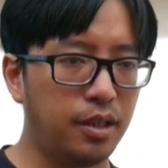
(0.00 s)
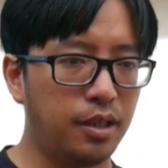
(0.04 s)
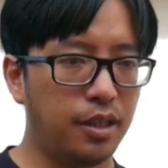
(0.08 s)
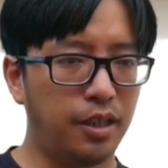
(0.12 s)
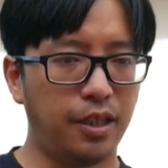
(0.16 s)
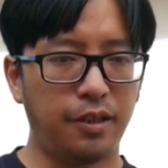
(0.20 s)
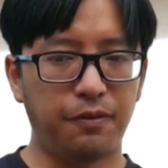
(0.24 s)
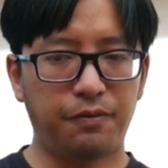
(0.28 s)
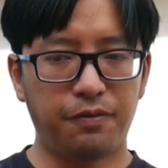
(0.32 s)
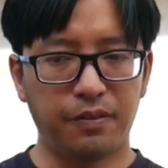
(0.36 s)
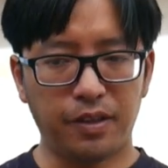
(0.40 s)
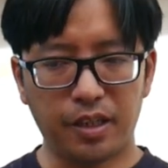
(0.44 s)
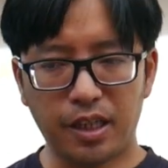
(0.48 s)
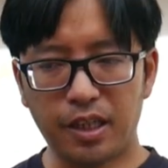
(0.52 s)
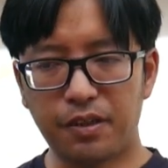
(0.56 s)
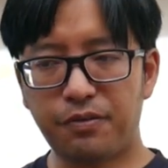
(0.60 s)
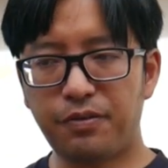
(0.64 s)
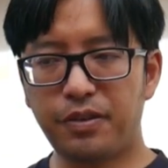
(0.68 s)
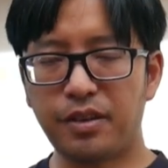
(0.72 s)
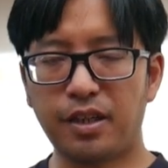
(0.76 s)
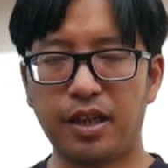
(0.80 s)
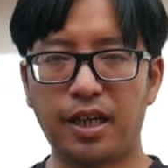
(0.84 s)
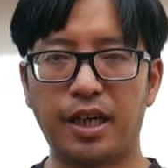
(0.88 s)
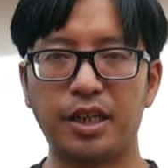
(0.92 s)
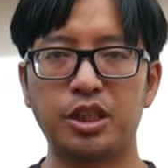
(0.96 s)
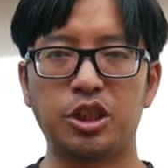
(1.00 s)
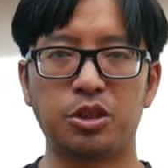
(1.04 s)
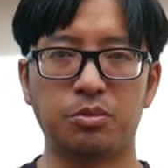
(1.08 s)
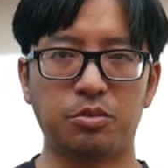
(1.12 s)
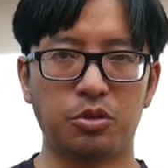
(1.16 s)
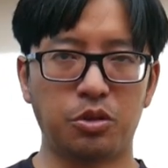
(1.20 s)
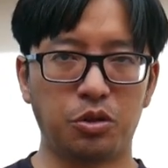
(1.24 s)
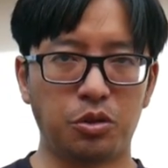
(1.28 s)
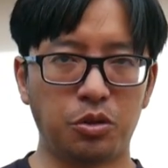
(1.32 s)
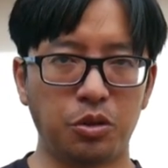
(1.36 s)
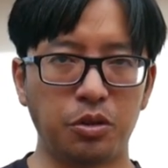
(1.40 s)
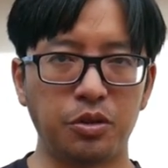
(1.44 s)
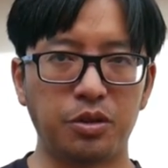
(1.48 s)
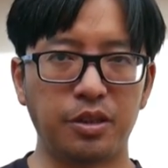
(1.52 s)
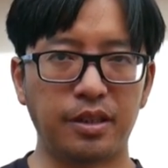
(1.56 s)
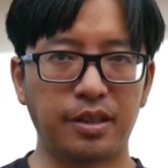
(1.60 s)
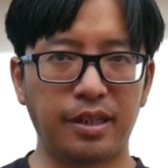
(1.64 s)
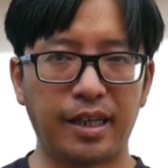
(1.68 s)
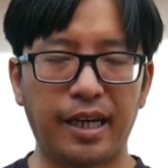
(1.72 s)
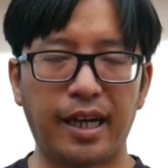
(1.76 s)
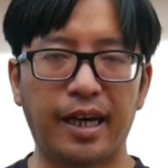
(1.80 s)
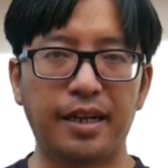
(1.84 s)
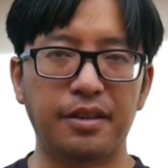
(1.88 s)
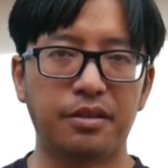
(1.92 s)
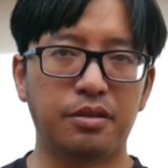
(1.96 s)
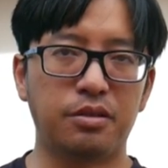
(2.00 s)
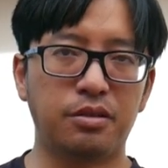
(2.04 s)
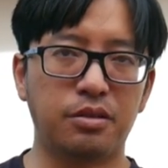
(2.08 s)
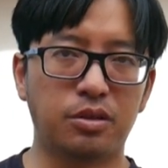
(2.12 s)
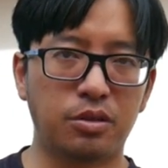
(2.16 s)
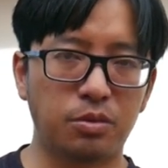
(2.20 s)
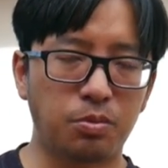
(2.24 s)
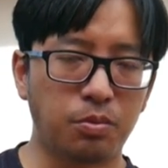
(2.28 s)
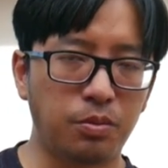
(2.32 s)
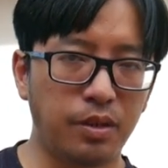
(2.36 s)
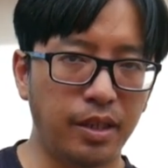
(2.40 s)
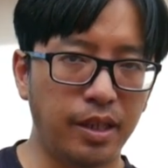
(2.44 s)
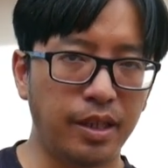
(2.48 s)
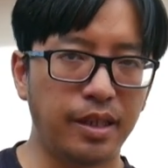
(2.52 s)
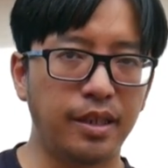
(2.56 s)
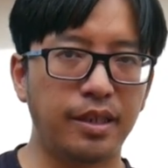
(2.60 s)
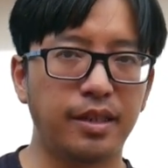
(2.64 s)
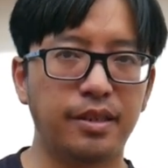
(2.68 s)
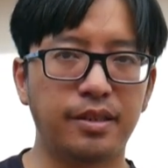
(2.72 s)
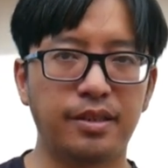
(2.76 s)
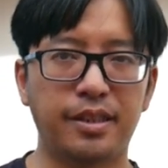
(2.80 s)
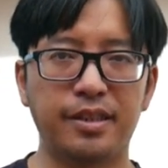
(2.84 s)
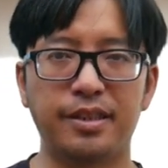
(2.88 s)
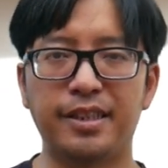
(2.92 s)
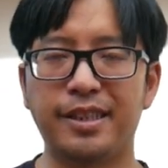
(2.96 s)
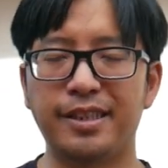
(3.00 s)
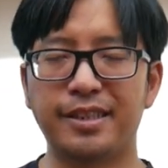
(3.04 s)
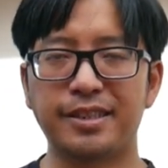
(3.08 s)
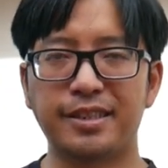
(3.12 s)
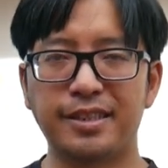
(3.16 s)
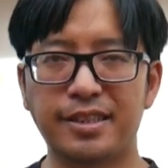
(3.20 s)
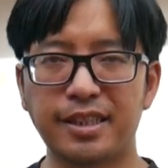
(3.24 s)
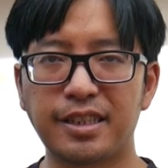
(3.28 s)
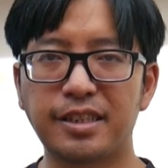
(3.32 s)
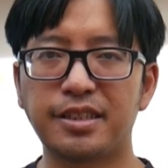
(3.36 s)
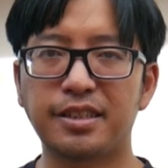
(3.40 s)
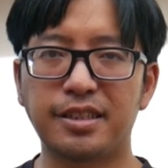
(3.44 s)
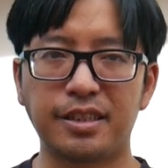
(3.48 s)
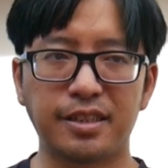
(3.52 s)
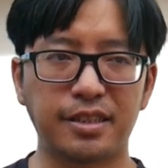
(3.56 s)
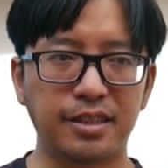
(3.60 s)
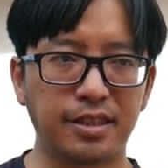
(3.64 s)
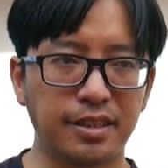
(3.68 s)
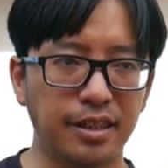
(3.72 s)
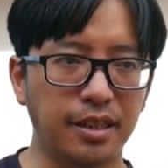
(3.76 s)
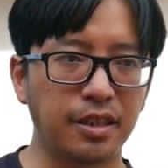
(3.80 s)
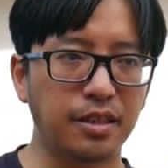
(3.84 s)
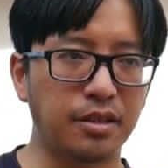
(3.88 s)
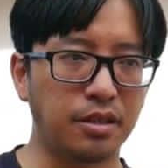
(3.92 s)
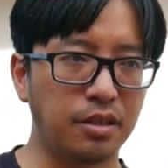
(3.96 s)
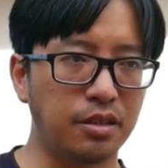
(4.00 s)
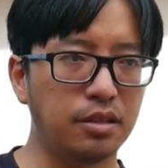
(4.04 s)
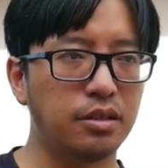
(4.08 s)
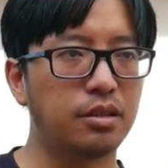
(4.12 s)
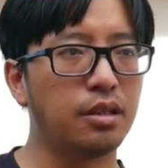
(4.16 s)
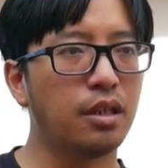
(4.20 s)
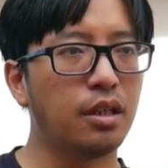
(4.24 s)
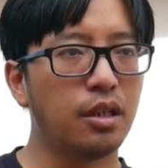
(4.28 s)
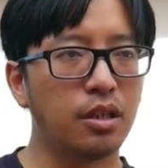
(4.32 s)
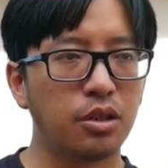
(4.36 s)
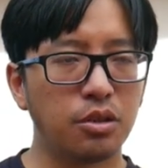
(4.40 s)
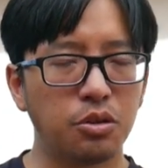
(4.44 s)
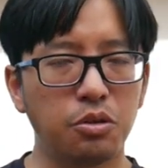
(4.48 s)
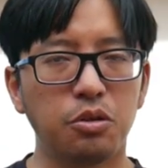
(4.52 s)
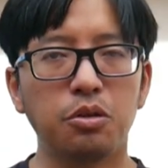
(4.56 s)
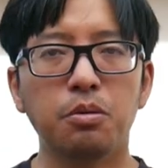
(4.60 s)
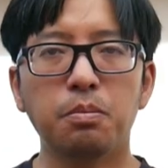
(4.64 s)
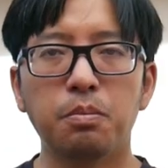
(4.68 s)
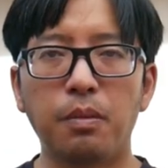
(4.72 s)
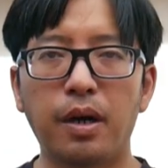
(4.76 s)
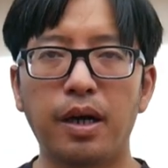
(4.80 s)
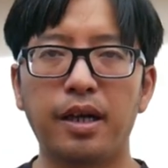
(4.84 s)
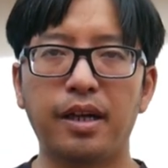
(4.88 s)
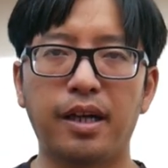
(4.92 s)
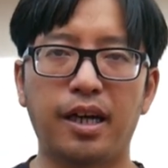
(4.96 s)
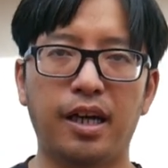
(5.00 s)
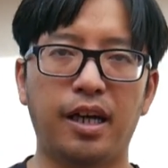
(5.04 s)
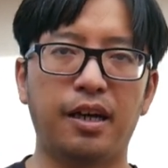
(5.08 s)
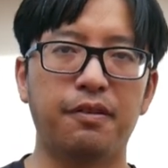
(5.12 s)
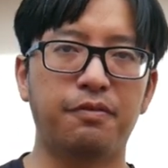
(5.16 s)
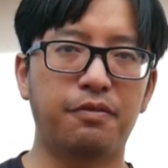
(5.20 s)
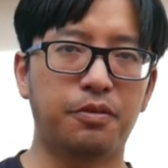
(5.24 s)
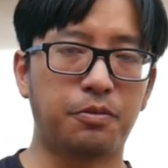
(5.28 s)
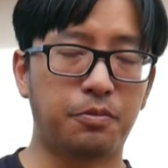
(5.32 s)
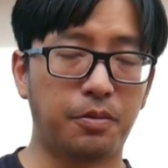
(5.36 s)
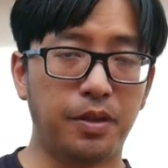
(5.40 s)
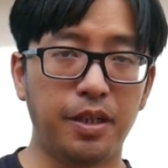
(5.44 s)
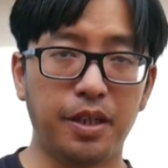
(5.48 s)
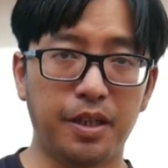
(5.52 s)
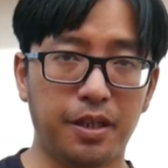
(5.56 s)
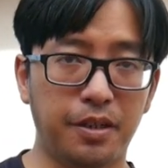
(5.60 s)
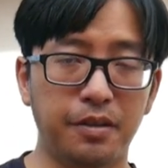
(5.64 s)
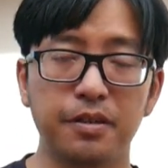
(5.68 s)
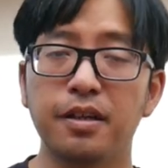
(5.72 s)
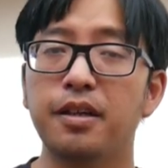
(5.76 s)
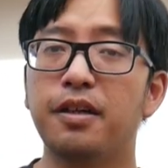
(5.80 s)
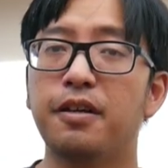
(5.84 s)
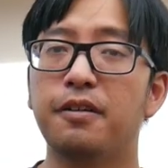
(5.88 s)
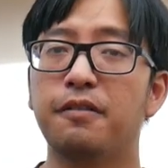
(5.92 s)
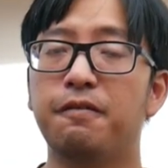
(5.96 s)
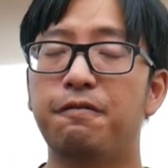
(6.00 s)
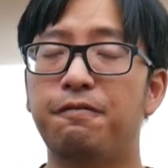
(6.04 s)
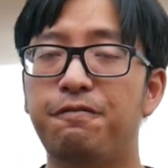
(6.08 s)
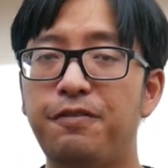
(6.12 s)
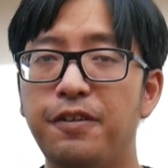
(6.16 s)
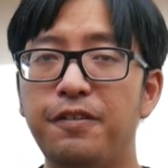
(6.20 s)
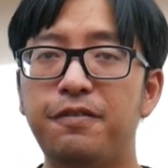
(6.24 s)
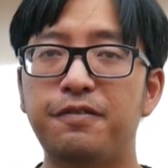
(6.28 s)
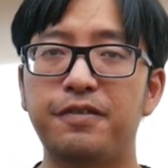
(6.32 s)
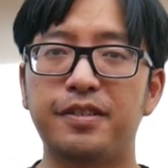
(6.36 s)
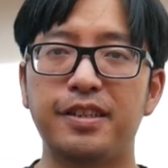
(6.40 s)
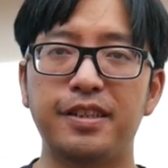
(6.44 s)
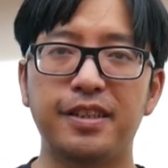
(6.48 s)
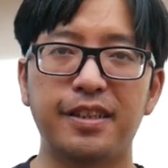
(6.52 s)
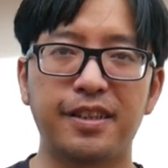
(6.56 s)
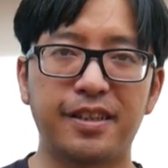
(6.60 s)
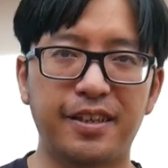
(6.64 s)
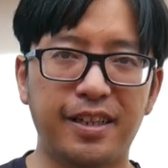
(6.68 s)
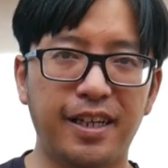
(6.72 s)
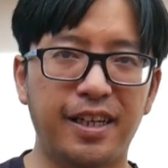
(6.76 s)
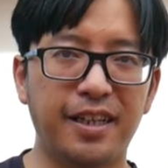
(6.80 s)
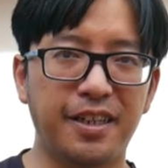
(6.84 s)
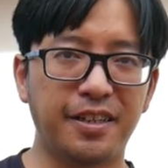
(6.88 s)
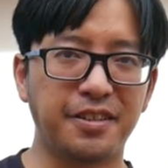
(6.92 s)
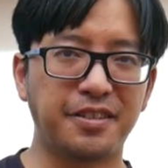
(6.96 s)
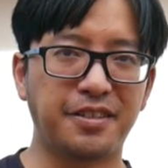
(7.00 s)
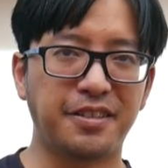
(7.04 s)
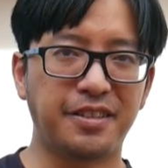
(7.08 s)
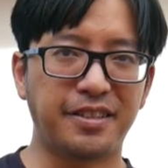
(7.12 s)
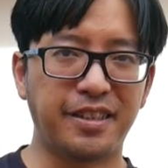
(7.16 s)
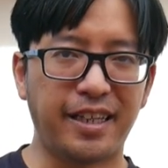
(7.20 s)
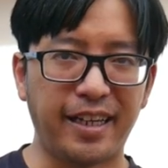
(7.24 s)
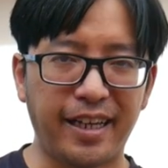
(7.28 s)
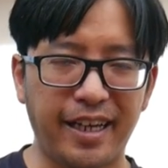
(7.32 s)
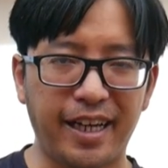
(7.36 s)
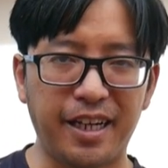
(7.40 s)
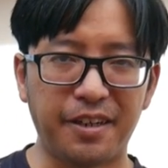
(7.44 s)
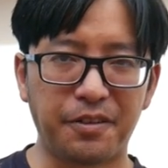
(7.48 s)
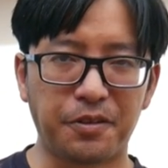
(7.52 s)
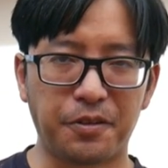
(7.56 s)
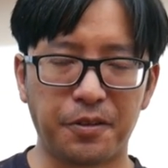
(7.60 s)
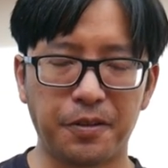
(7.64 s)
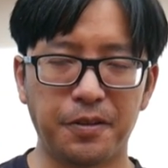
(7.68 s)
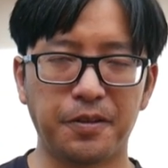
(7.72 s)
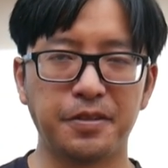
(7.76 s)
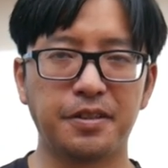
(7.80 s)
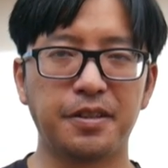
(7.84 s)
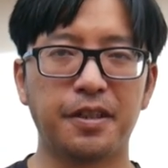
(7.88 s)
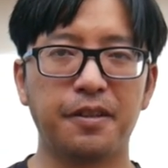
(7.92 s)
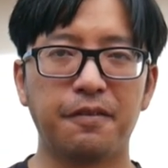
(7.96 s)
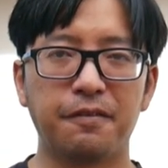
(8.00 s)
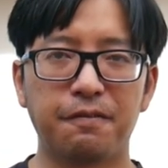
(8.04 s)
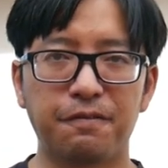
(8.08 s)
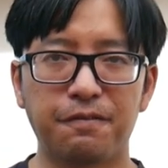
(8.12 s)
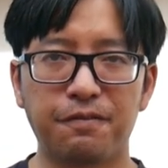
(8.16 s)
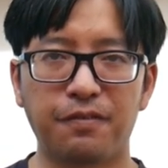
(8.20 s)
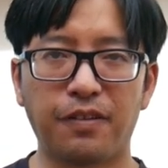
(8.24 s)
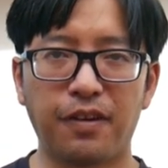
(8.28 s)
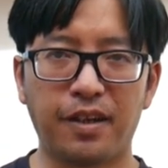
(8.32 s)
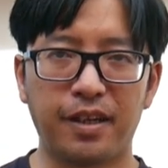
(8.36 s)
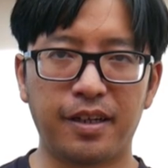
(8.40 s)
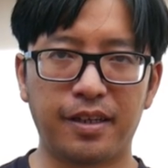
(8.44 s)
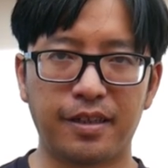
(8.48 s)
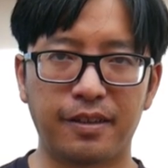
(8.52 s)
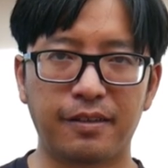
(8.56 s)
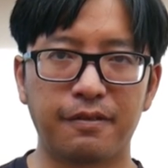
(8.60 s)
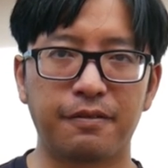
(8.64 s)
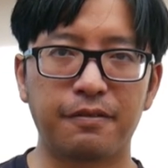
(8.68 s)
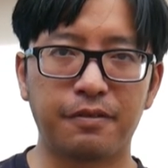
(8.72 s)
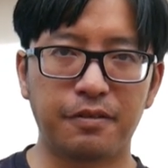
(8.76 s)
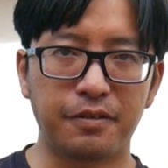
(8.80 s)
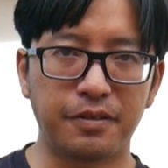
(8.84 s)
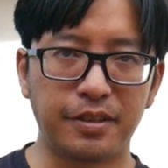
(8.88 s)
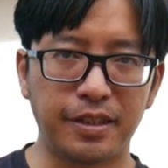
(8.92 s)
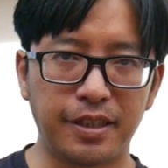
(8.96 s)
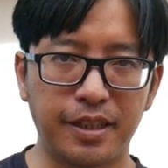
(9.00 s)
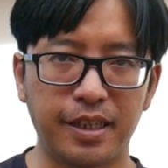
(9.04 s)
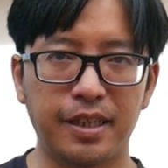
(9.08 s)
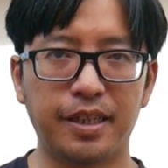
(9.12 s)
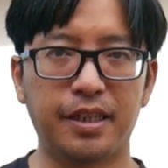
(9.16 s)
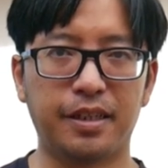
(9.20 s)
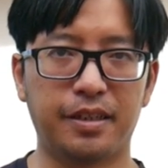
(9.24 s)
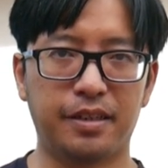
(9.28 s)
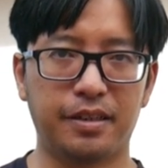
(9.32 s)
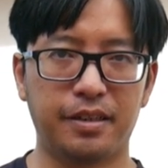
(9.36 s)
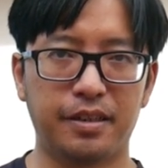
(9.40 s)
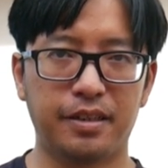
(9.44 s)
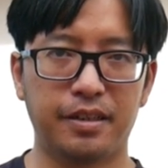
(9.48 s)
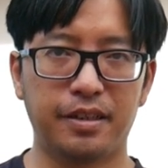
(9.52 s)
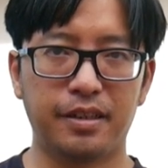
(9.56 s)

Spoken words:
if every archer was shooting at this rate, then in 60 seconds, you might have around 50,000 arrows flying through the air.